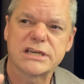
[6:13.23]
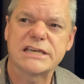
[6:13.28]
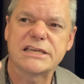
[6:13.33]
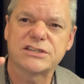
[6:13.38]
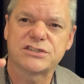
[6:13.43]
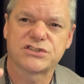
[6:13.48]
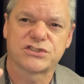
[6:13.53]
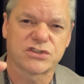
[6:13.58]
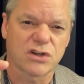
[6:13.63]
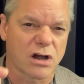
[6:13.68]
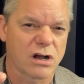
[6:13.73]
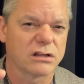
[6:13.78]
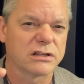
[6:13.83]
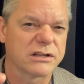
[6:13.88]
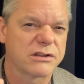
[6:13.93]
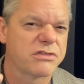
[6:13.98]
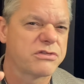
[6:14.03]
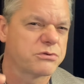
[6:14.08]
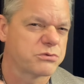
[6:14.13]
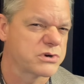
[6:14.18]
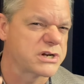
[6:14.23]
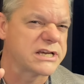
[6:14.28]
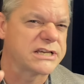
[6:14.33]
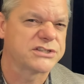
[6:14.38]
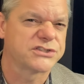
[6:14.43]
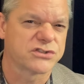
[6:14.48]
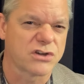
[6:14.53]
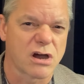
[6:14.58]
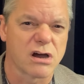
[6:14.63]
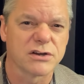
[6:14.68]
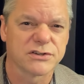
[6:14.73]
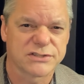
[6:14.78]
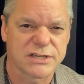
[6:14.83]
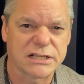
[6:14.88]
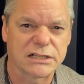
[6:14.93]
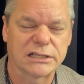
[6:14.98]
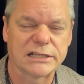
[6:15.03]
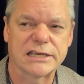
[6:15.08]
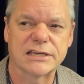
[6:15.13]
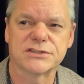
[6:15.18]
solid three songs at
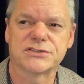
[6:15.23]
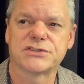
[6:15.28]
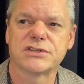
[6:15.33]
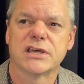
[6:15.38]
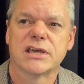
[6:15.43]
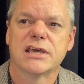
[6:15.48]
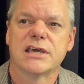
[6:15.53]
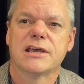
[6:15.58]
least